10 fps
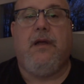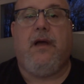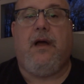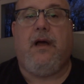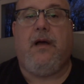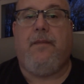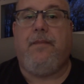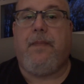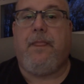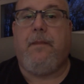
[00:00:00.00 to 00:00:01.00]

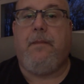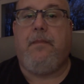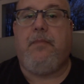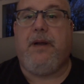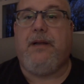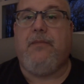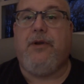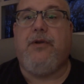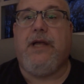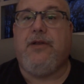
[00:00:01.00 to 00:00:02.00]
But when
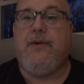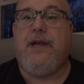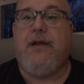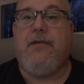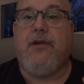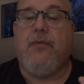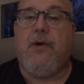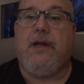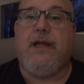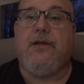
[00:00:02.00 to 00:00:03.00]
you get to a hearing, you
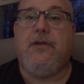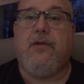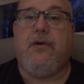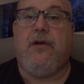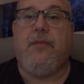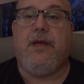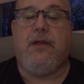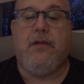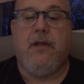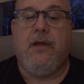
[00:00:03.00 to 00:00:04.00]
want to get to a lawyer,
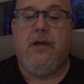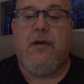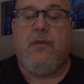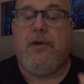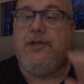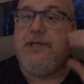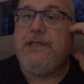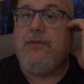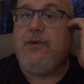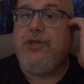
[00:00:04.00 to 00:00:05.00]
because
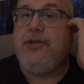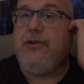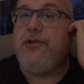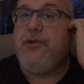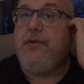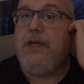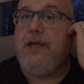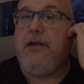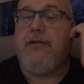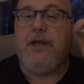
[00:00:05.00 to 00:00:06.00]
once you're doing the
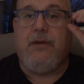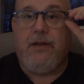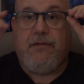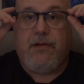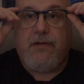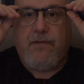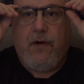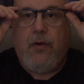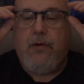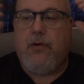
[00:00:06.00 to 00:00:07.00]
hearing, either it's
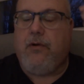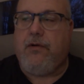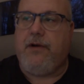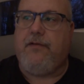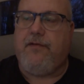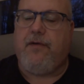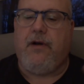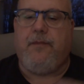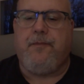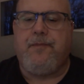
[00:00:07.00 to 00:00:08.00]
phone or in front,